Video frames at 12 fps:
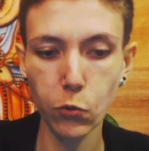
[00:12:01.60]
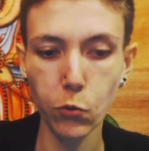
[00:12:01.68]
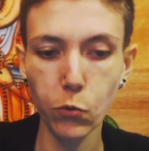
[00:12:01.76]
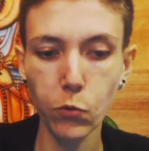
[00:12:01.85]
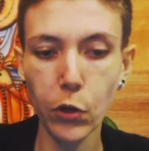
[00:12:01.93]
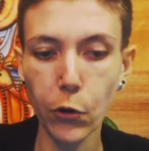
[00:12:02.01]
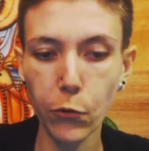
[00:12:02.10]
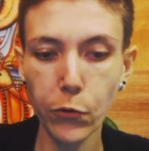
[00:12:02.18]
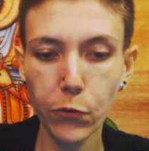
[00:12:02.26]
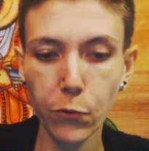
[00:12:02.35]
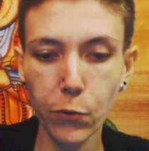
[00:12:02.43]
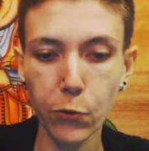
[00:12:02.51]
to go
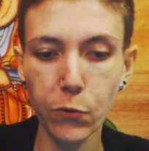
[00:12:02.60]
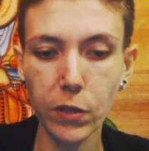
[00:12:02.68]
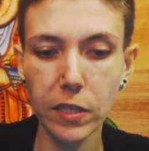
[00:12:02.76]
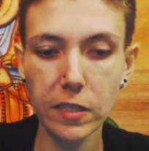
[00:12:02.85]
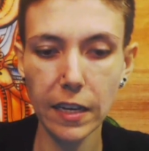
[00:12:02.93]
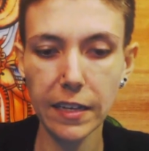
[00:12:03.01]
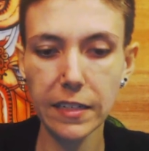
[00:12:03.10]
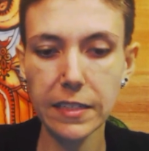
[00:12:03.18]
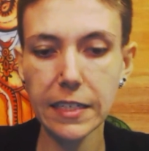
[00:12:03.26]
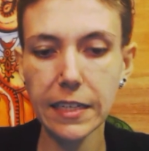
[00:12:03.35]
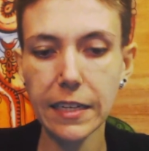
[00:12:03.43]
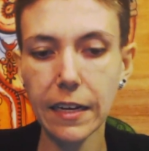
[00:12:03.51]
through. This
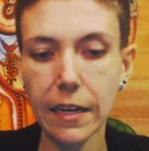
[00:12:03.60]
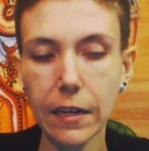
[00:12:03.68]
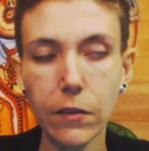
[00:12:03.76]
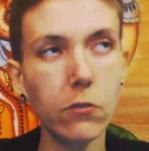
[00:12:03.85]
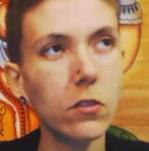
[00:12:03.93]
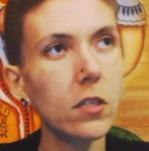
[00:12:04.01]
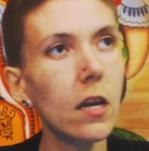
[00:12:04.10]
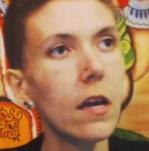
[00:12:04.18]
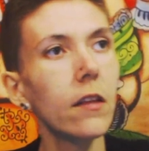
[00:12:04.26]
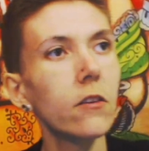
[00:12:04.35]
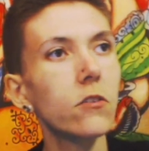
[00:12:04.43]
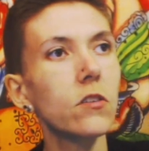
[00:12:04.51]
idea, there's
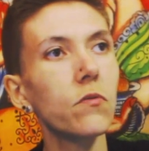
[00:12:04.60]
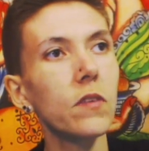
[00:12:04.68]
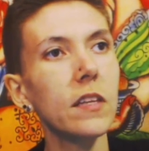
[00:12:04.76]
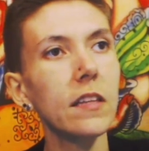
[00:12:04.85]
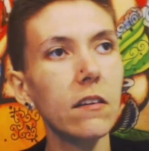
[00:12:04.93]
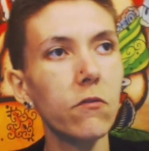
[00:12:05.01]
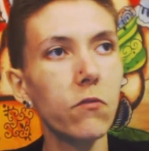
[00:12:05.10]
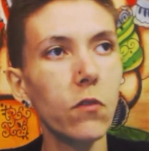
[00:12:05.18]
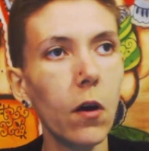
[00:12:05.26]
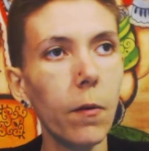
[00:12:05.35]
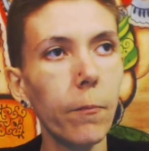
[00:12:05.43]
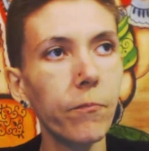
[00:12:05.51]
a feeling of
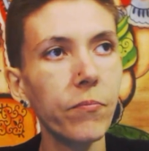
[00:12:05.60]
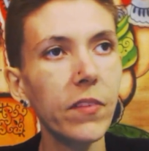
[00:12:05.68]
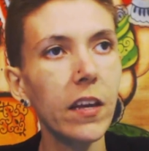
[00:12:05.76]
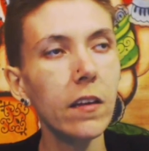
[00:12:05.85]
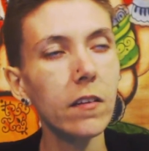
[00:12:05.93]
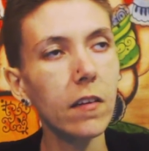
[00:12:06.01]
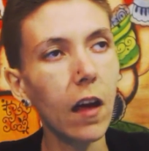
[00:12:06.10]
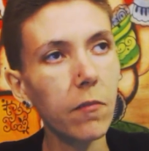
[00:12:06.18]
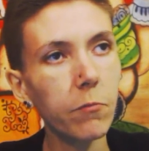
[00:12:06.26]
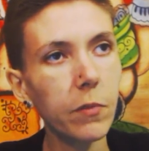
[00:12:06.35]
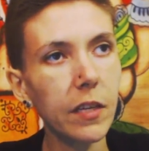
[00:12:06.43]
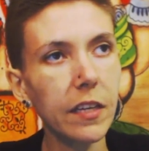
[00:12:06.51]

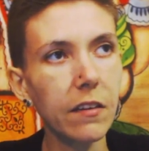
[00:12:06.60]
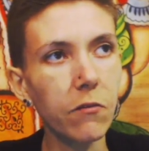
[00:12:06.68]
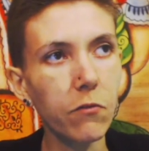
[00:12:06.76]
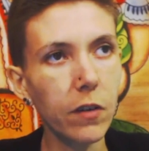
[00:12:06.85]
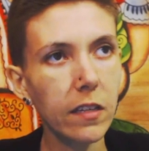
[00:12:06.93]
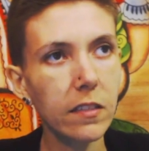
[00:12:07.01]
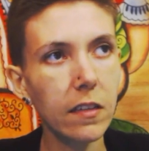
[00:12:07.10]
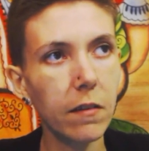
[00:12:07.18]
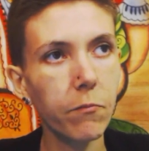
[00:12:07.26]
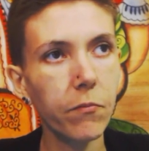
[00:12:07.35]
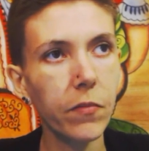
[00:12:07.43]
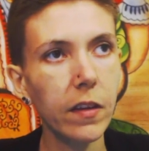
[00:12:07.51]
not being a
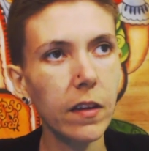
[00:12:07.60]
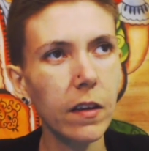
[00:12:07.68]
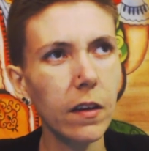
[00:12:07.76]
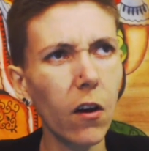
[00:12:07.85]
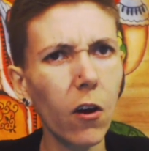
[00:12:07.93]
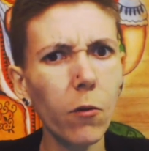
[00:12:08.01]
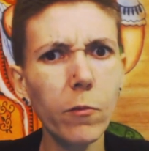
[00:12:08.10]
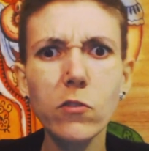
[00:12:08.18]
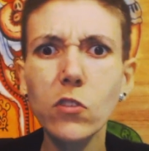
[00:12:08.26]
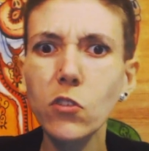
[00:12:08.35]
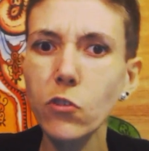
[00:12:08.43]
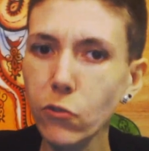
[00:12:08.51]
victim,
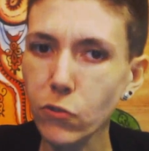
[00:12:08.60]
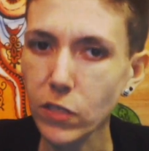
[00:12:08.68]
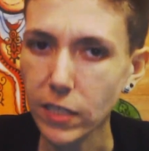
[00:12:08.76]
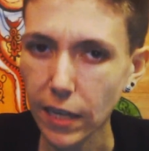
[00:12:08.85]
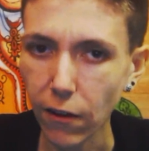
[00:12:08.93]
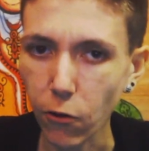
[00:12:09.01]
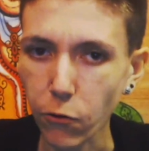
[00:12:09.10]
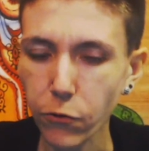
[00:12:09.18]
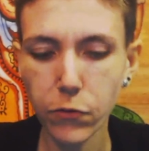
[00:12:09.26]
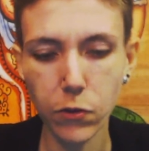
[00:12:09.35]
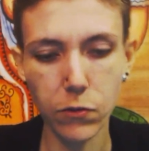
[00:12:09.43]
almost to yourself.